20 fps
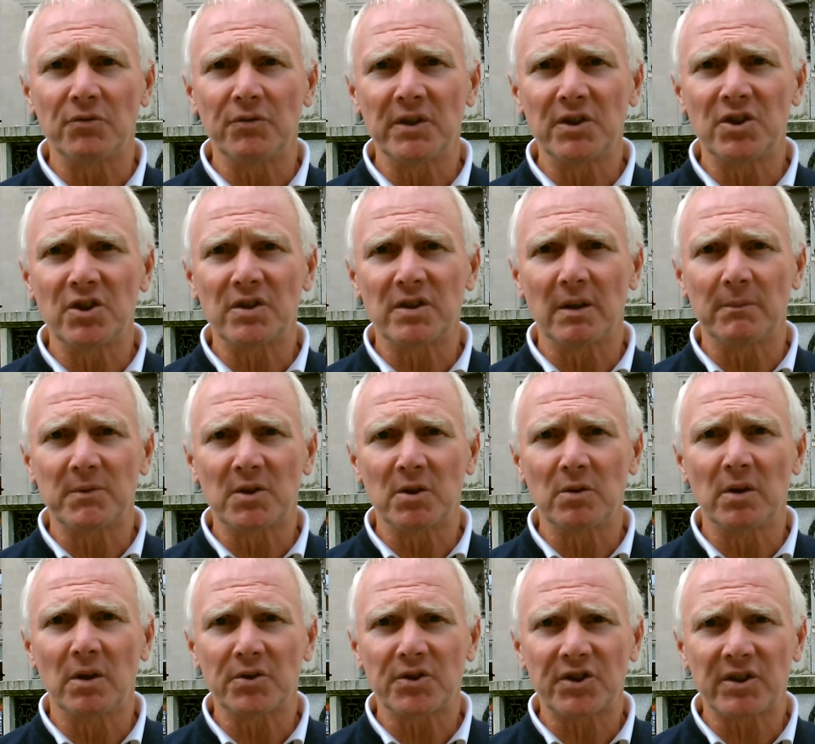It reaches up
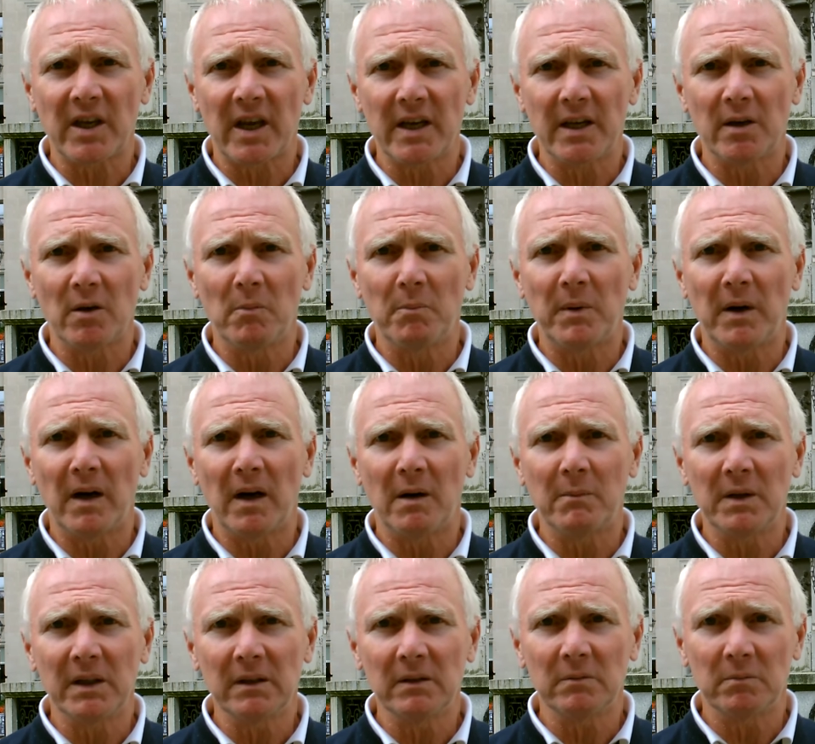to Hussein
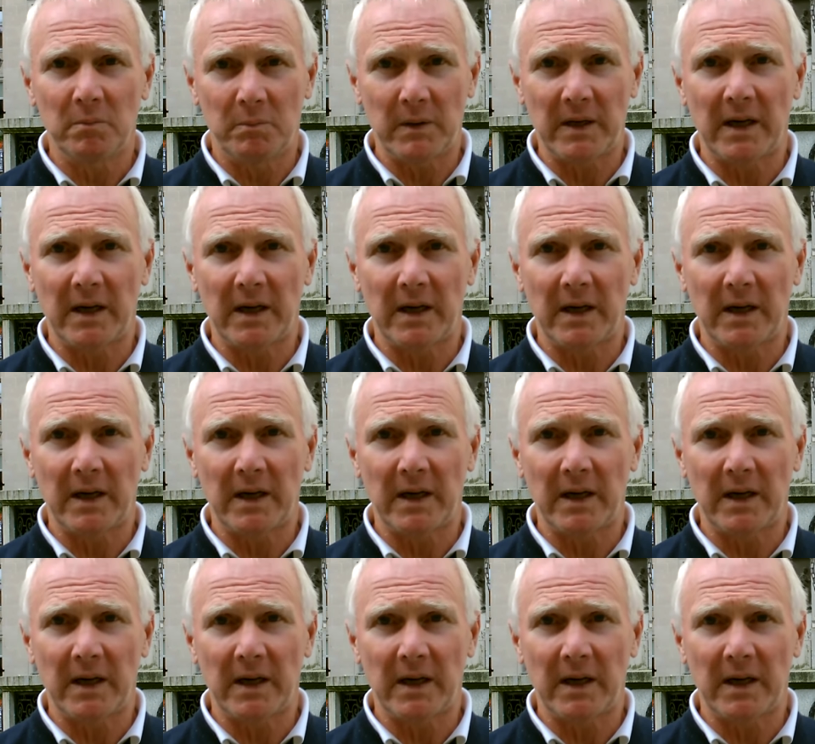Obama,